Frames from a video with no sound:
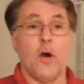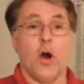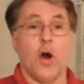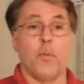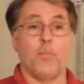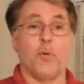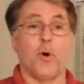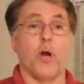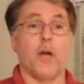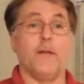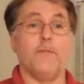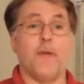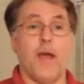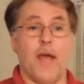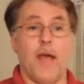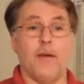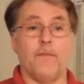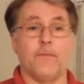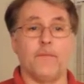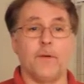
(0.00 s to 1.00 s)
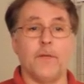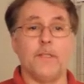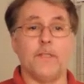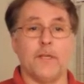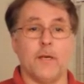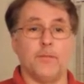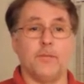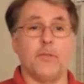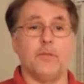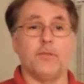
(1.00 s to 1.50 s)
are part of every
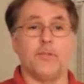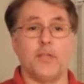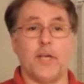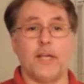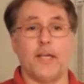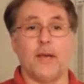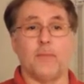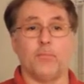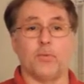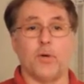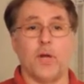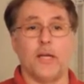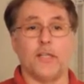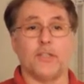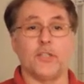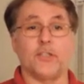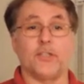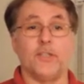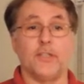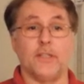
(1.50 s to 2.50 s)
WJM project